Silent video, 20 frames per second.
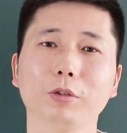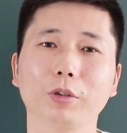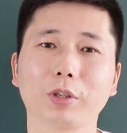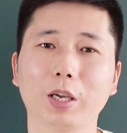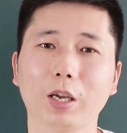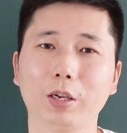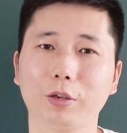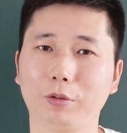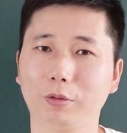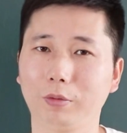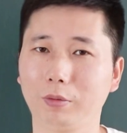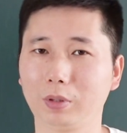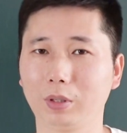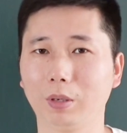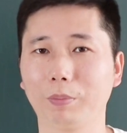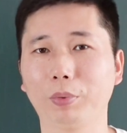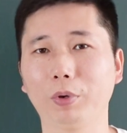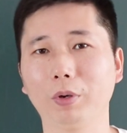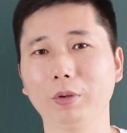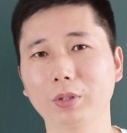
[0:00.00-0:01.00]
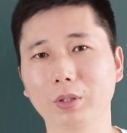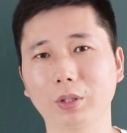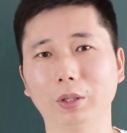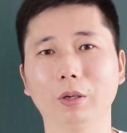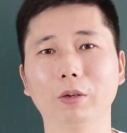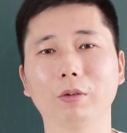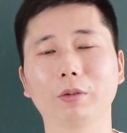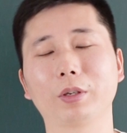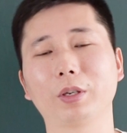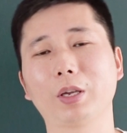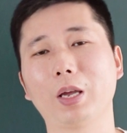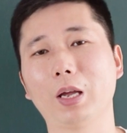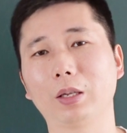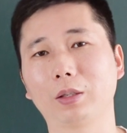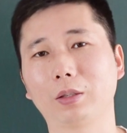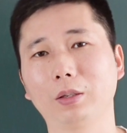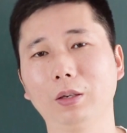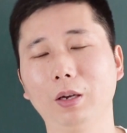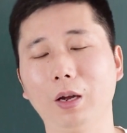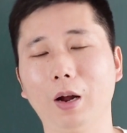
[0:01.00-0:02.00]
you can use the post or
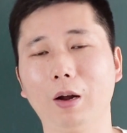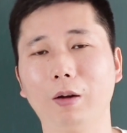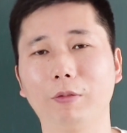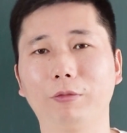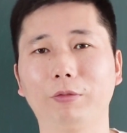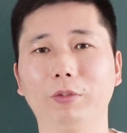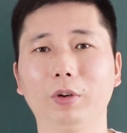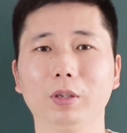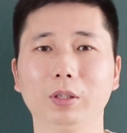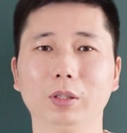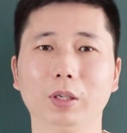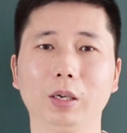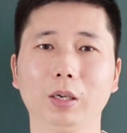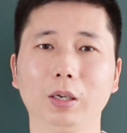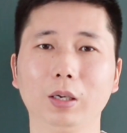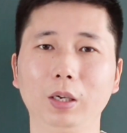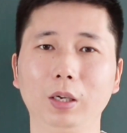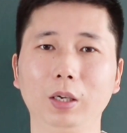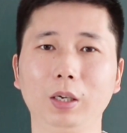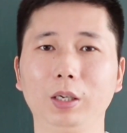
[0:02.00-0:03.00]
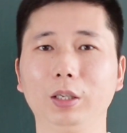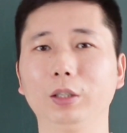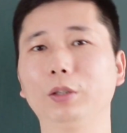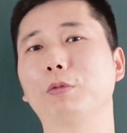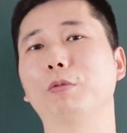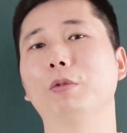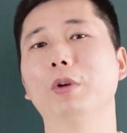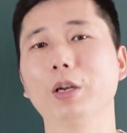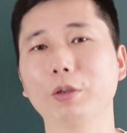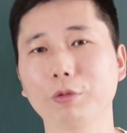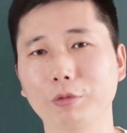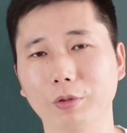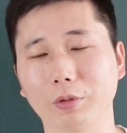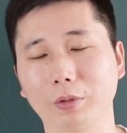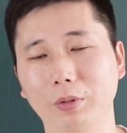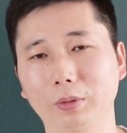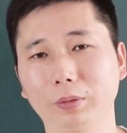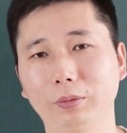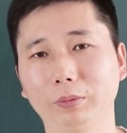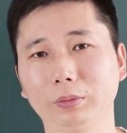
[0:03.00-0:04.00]
get for the integration.
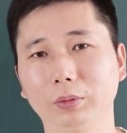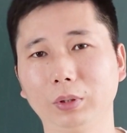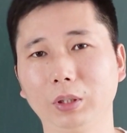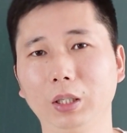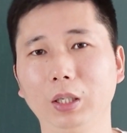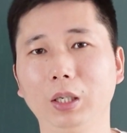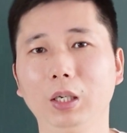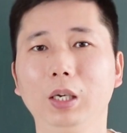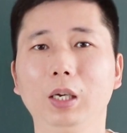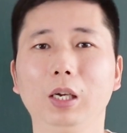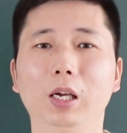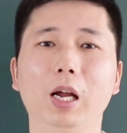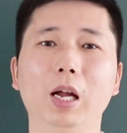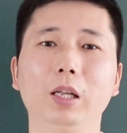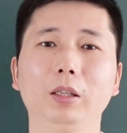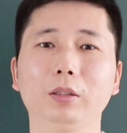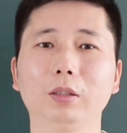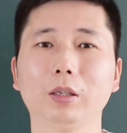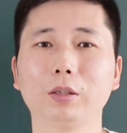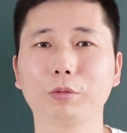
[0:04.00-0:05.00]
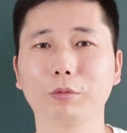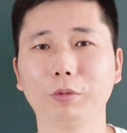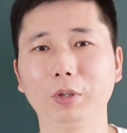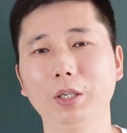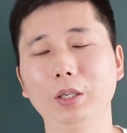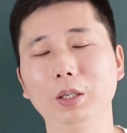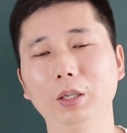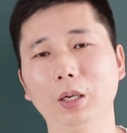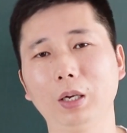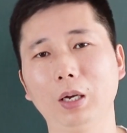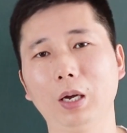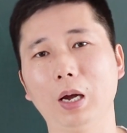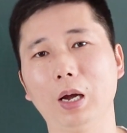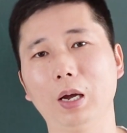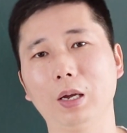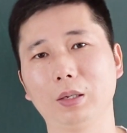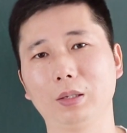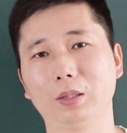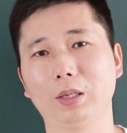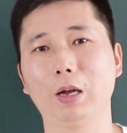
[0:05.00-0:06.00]
And the three,
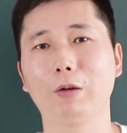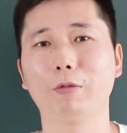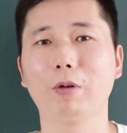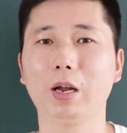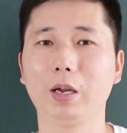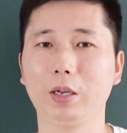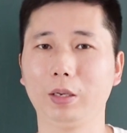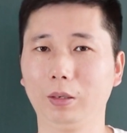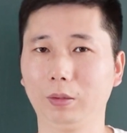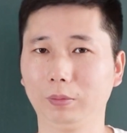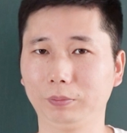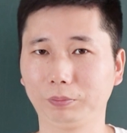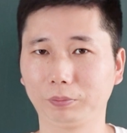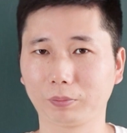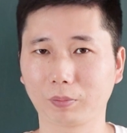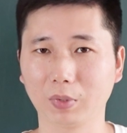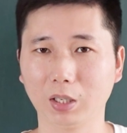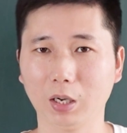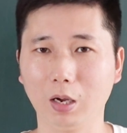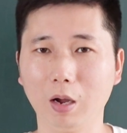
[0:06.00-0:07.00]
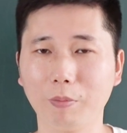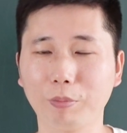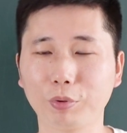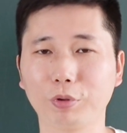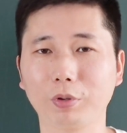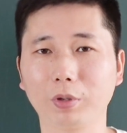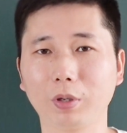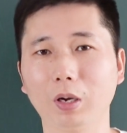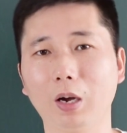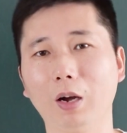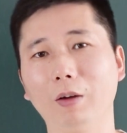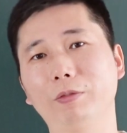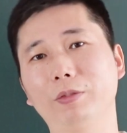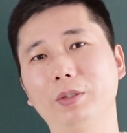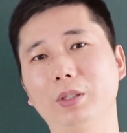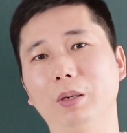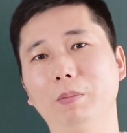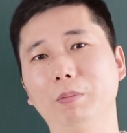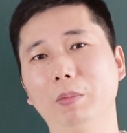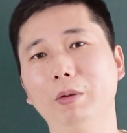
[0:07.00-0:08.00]
there are option of
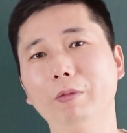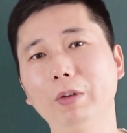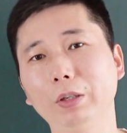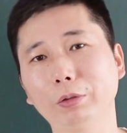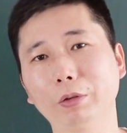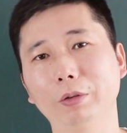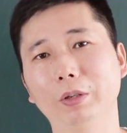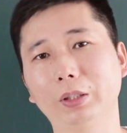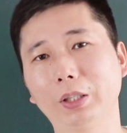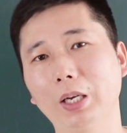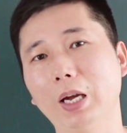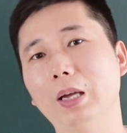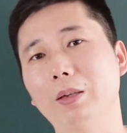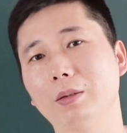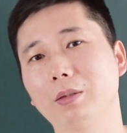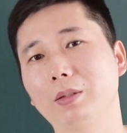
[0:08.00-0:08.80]
the momentary time